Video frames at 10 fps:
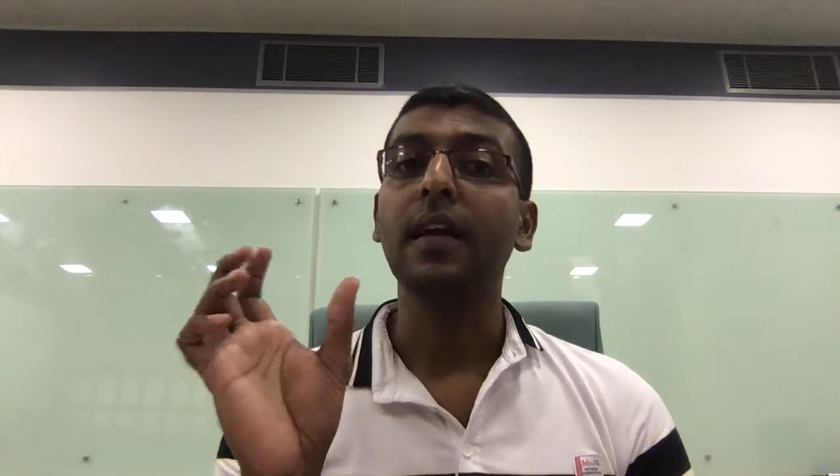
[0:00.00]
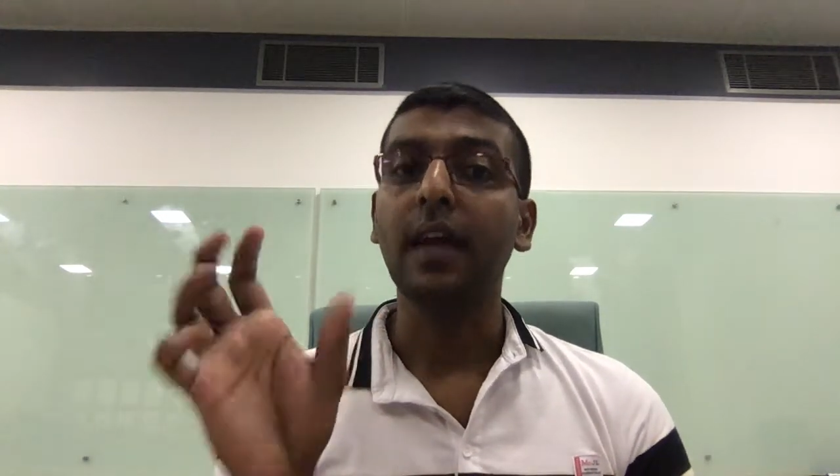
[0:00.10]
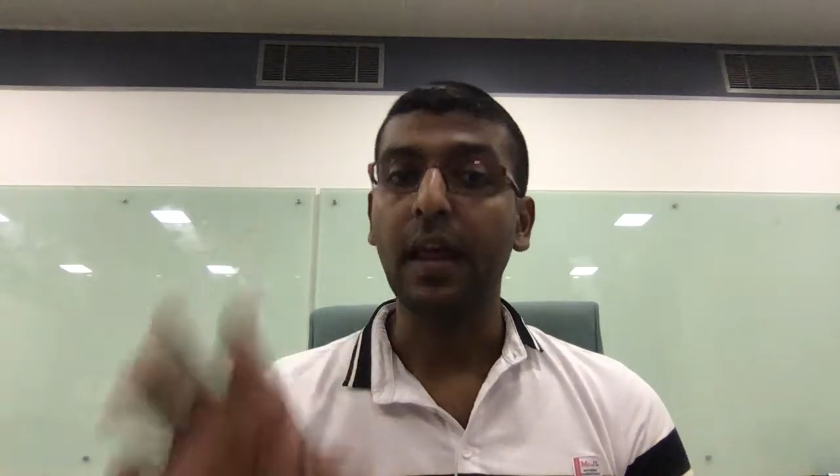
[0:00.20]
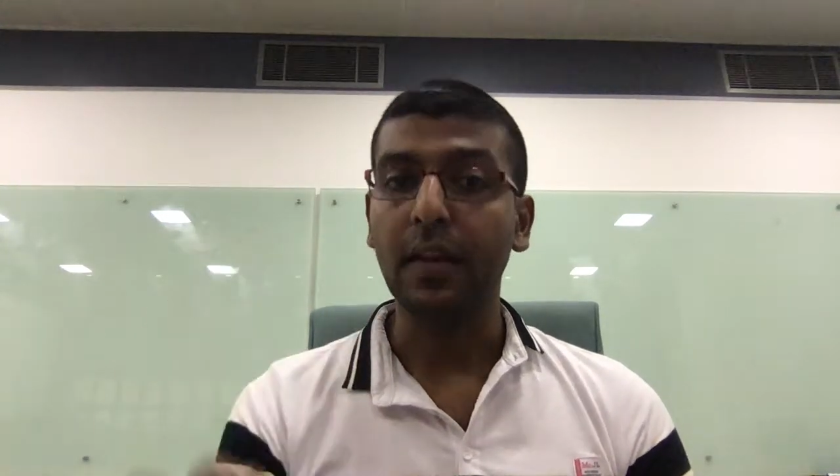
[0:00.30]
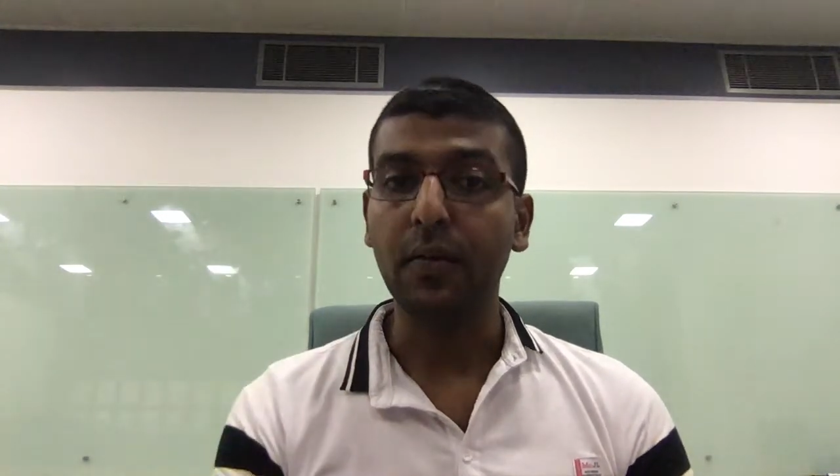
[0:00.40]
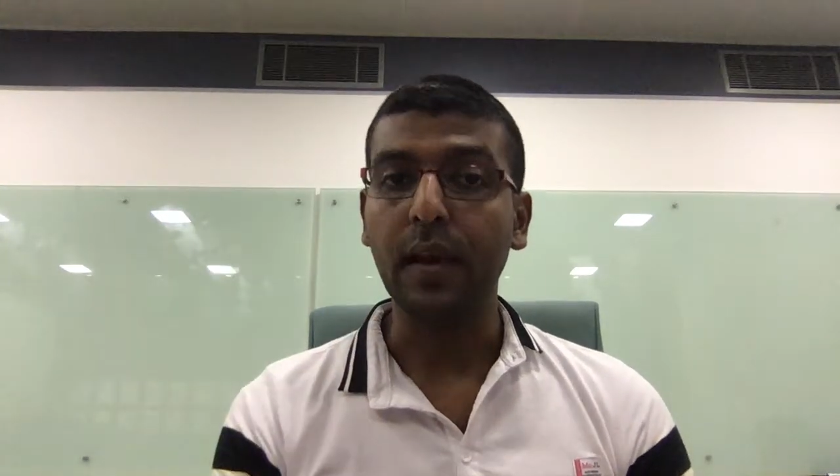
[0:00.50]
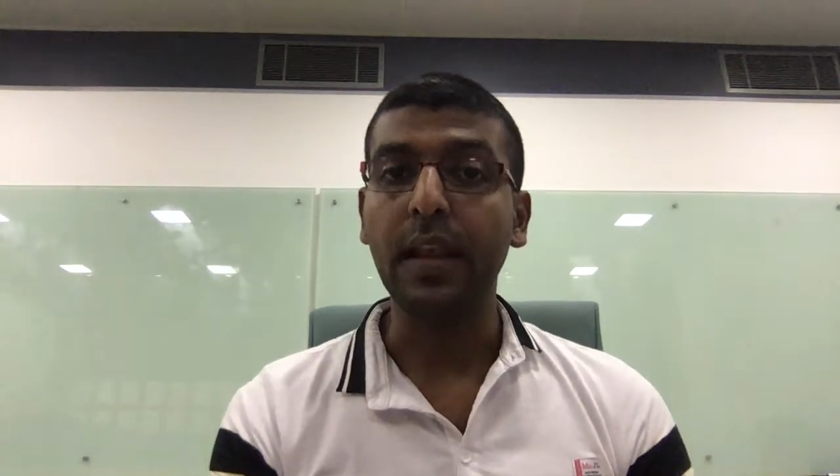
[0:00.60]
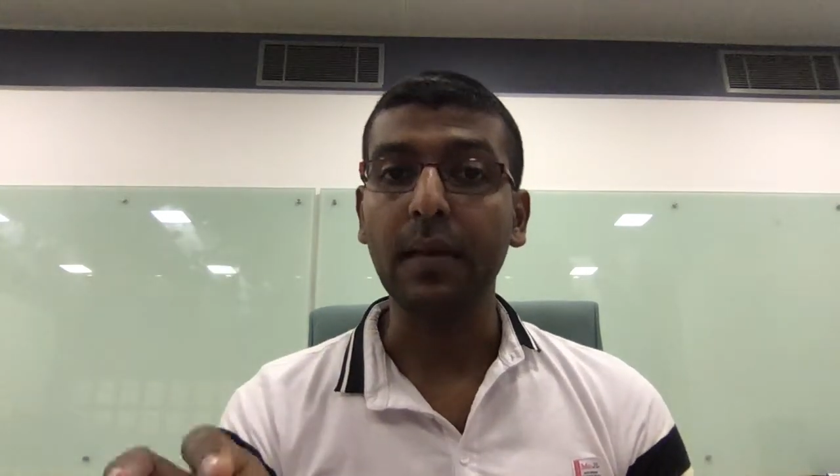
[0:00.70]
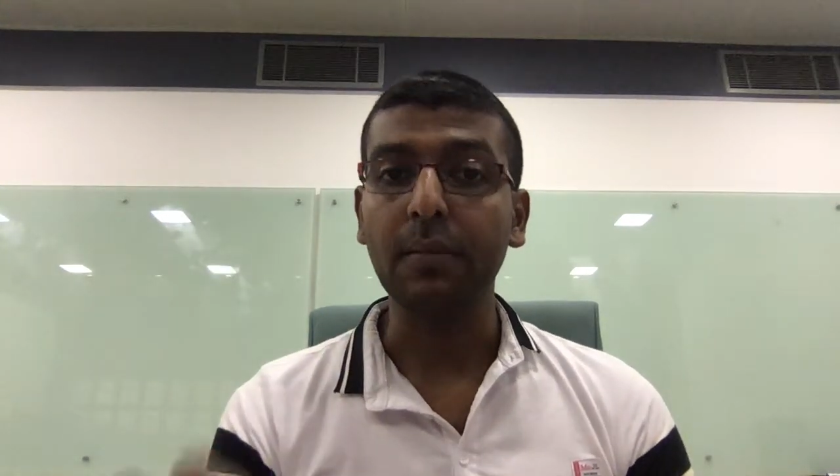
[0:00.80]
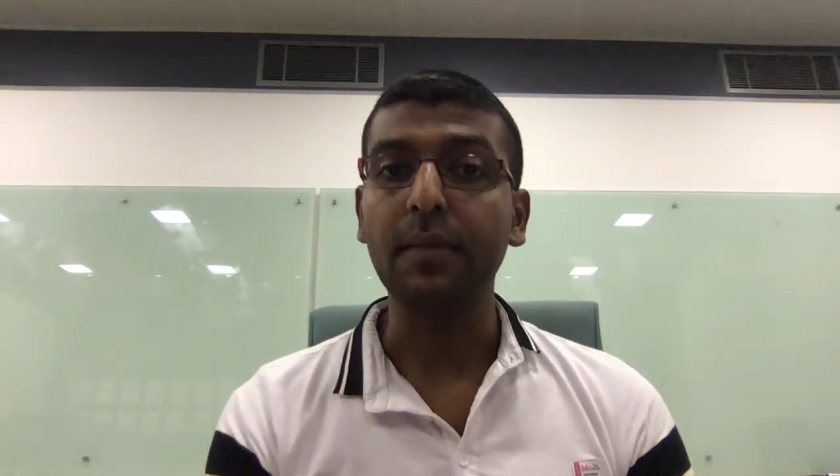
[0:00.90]
and you can
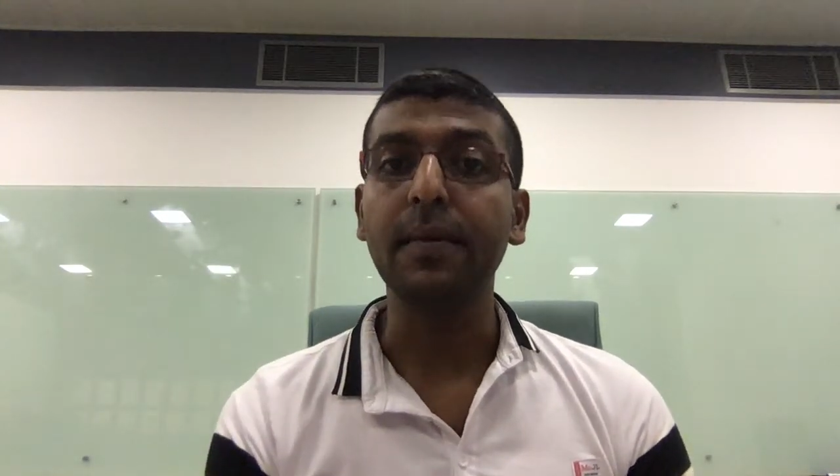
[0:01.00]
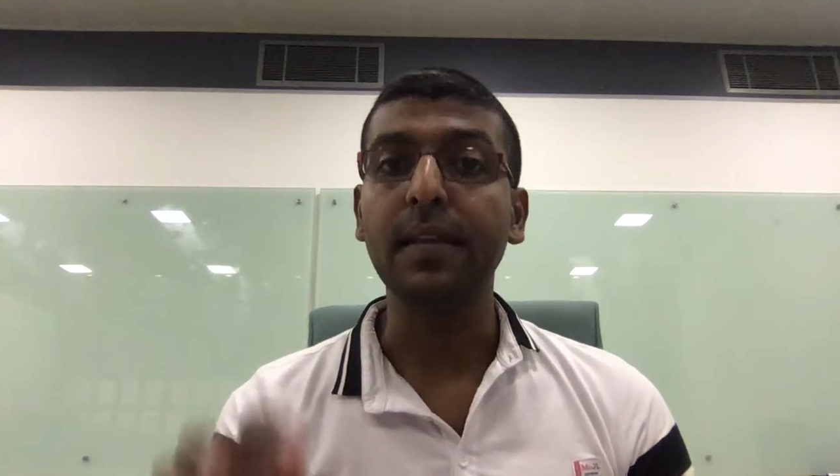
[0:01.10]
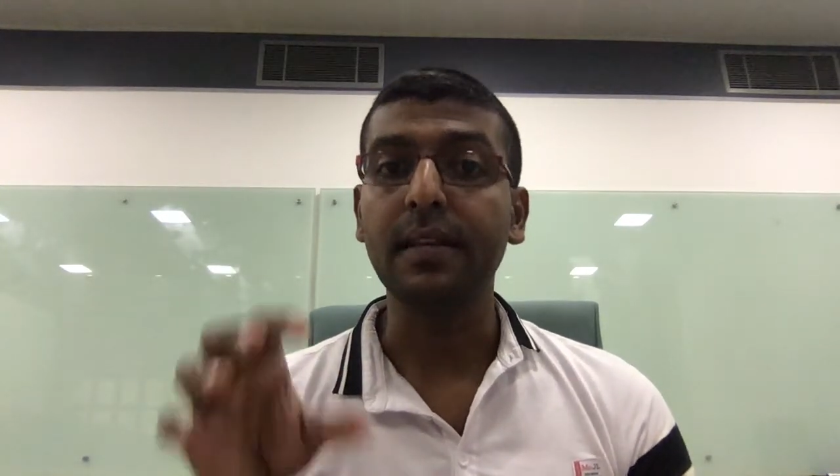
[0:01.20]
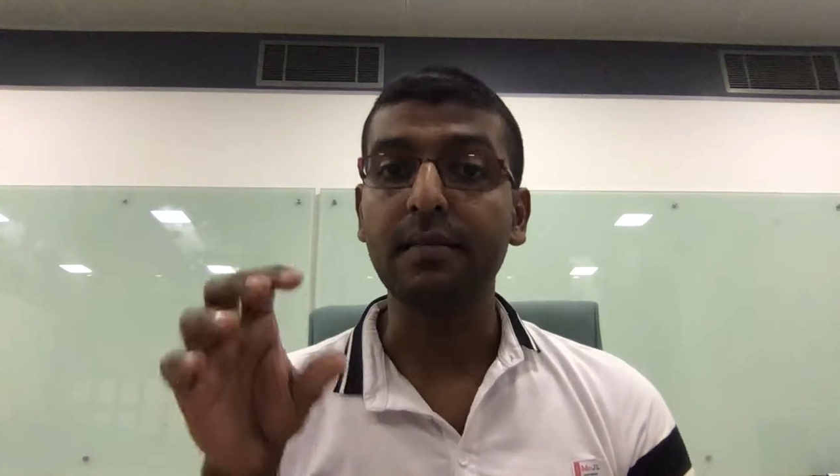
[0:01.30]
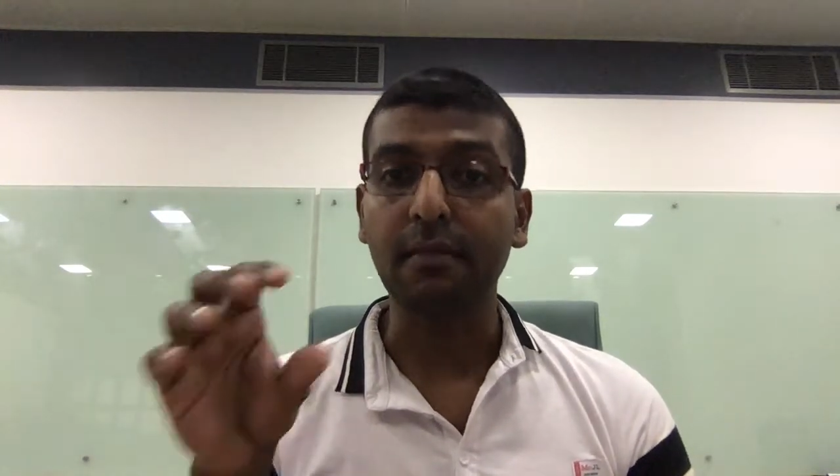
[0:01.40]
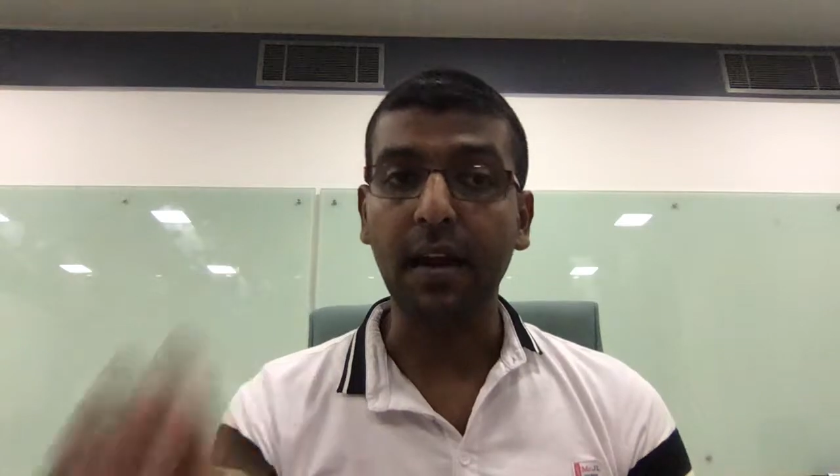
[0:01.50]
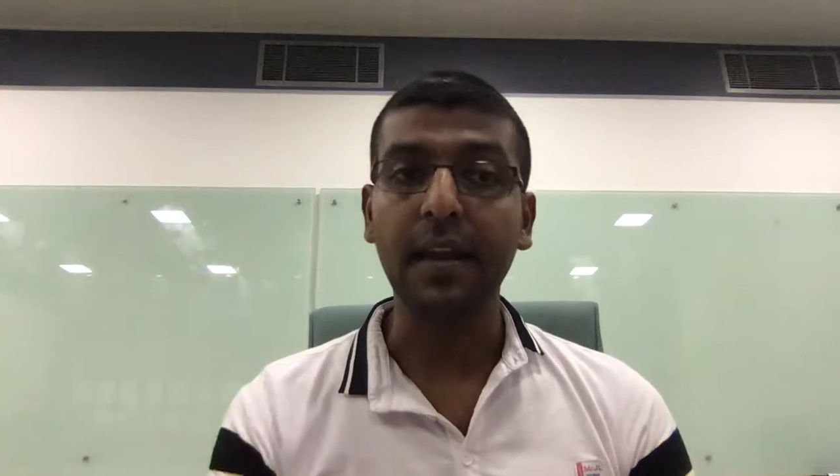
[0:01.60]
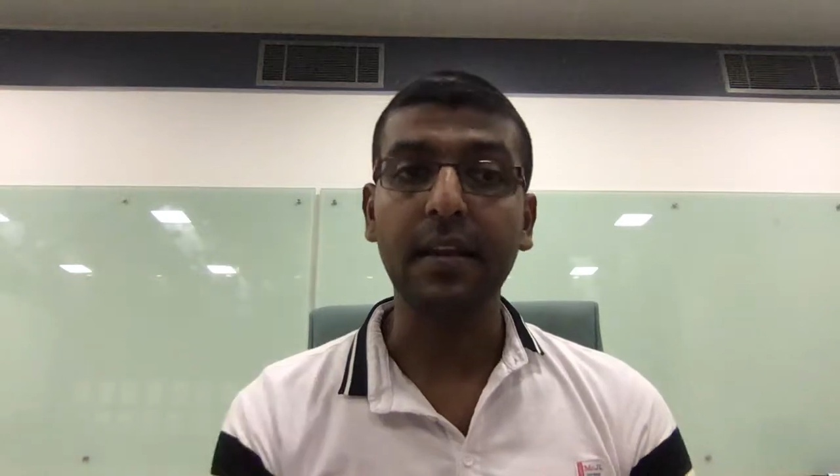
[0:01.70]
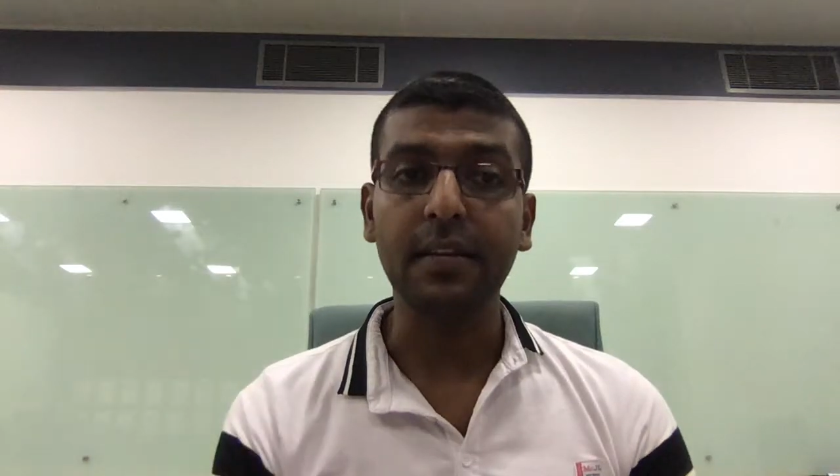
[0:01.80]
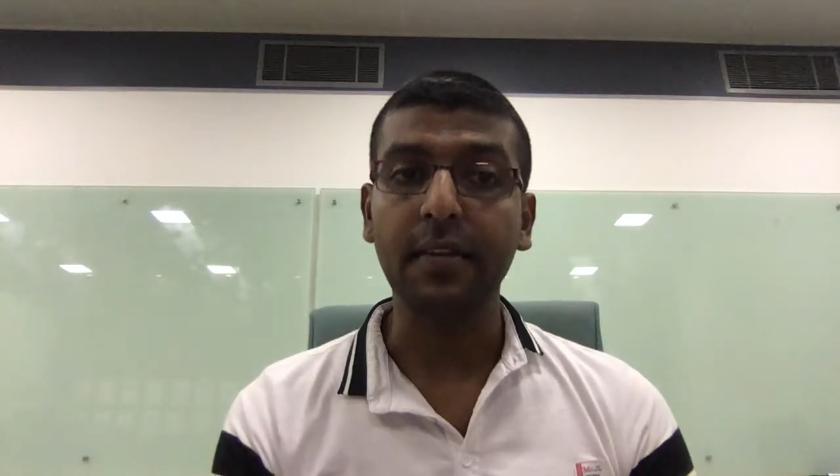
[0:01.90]
implement this
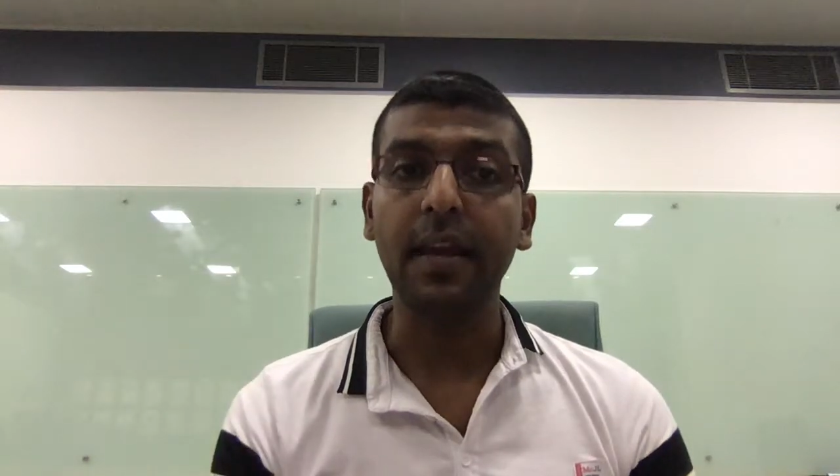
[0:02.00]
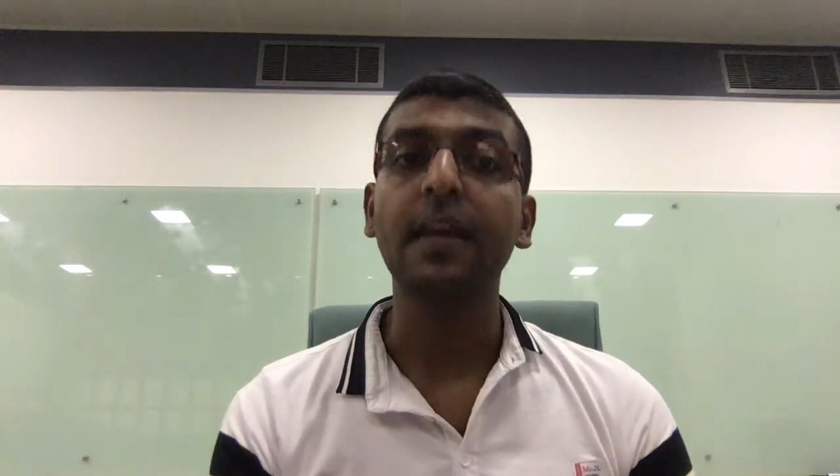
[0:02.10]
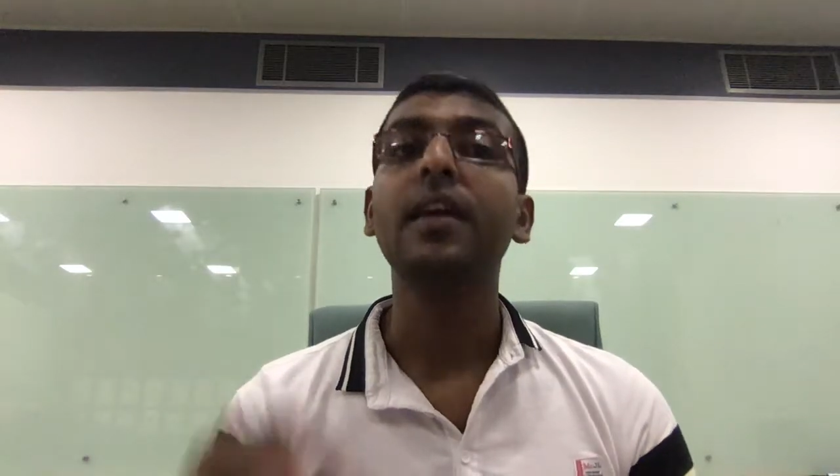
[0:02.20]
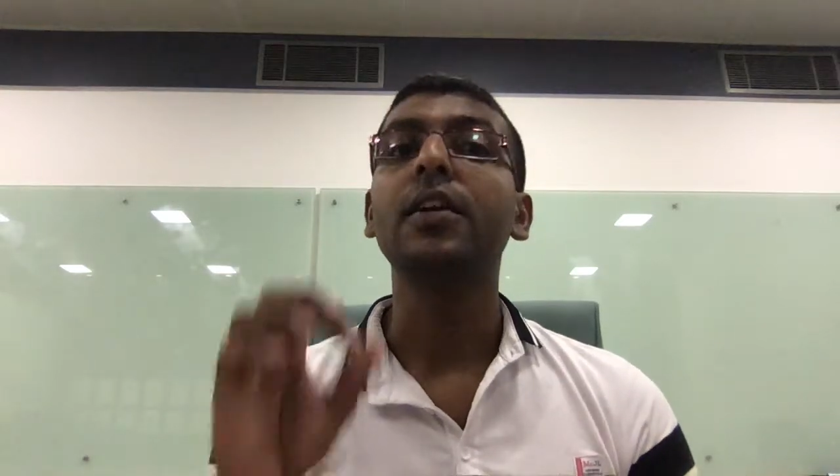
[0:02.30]
right away